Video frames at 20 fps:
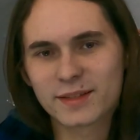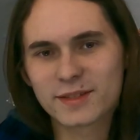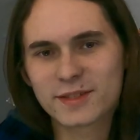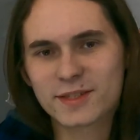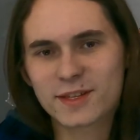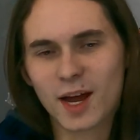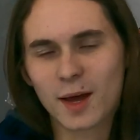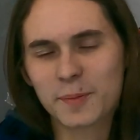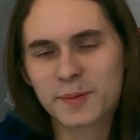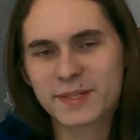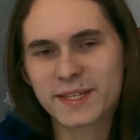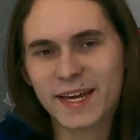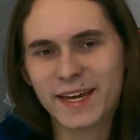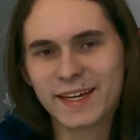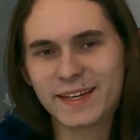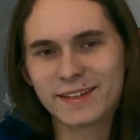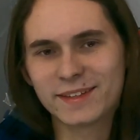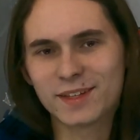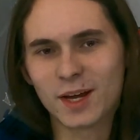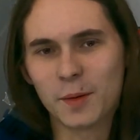Stop
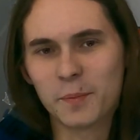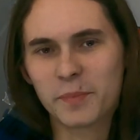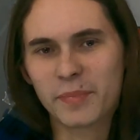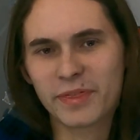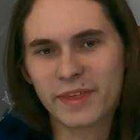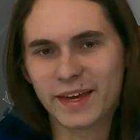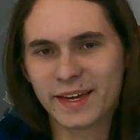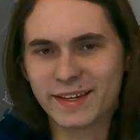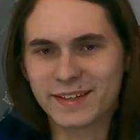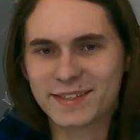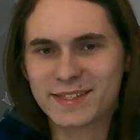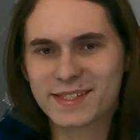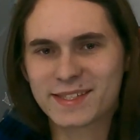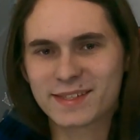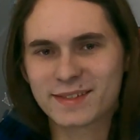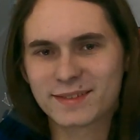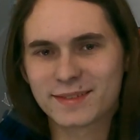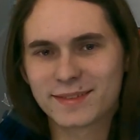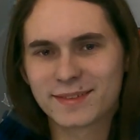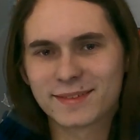saying dumb
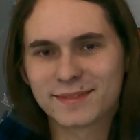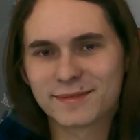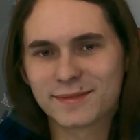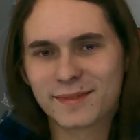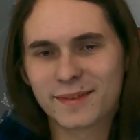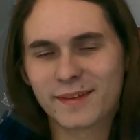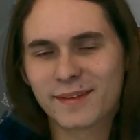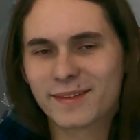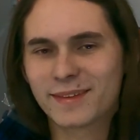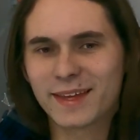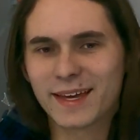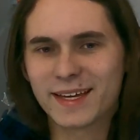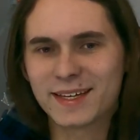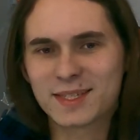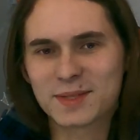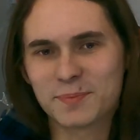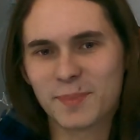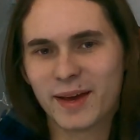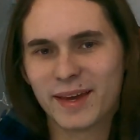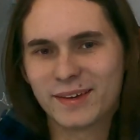things.
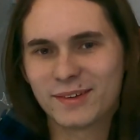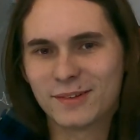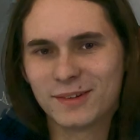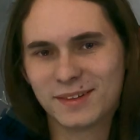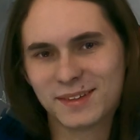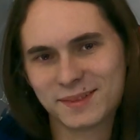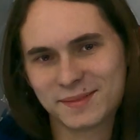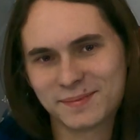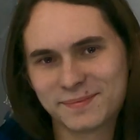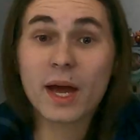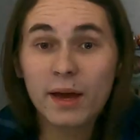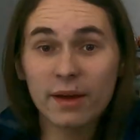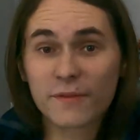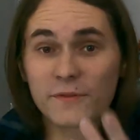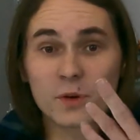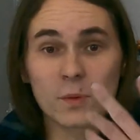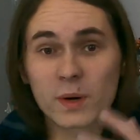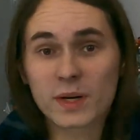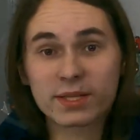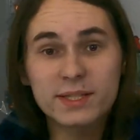Thanks, Michael. But yeah,
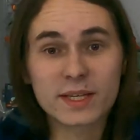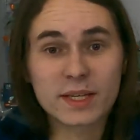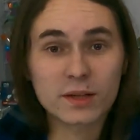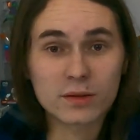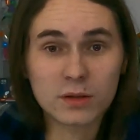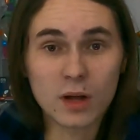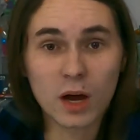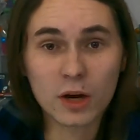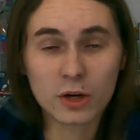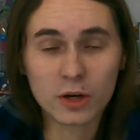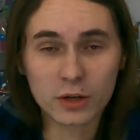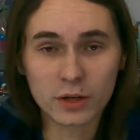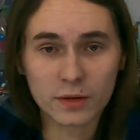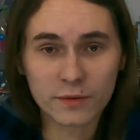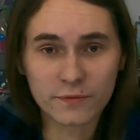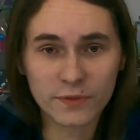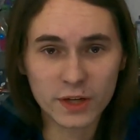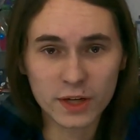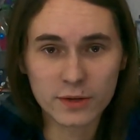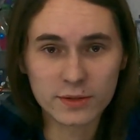if you want to see
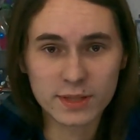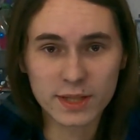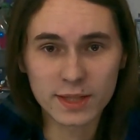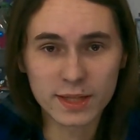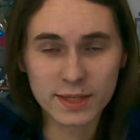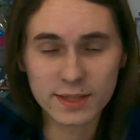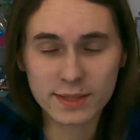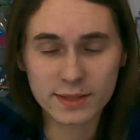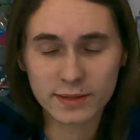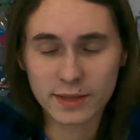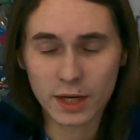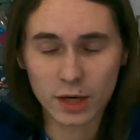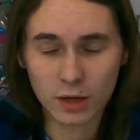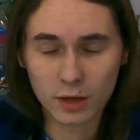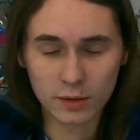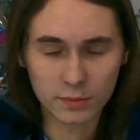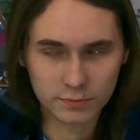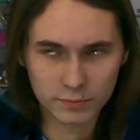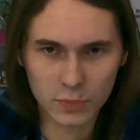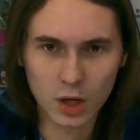longer videos than this that
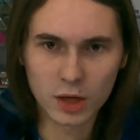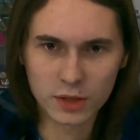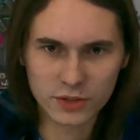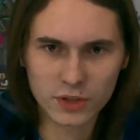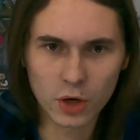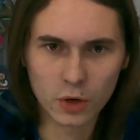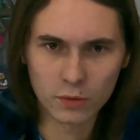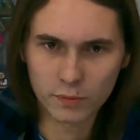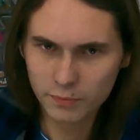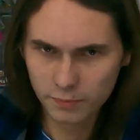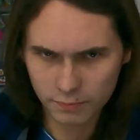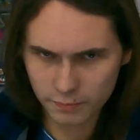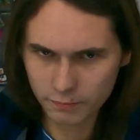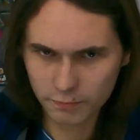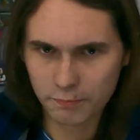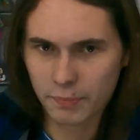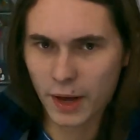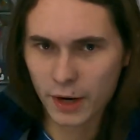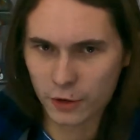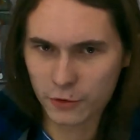are also
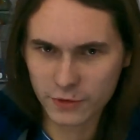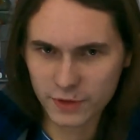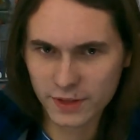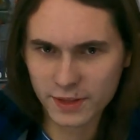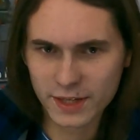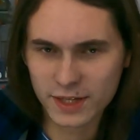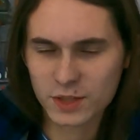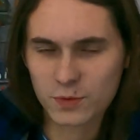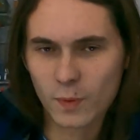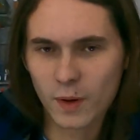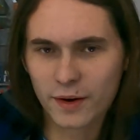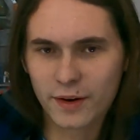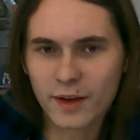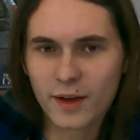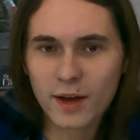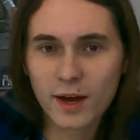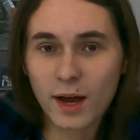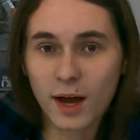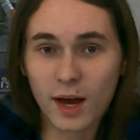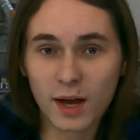better than this one,
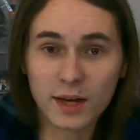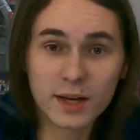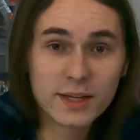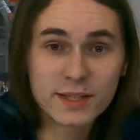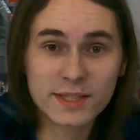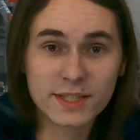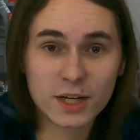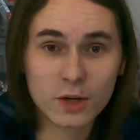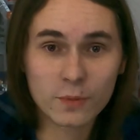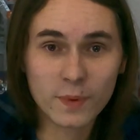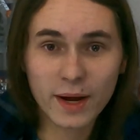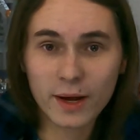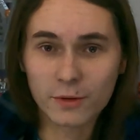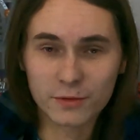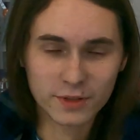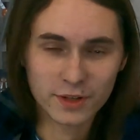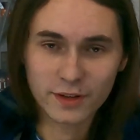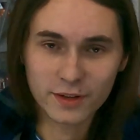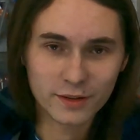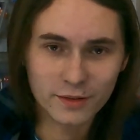stick
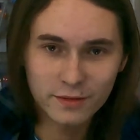around.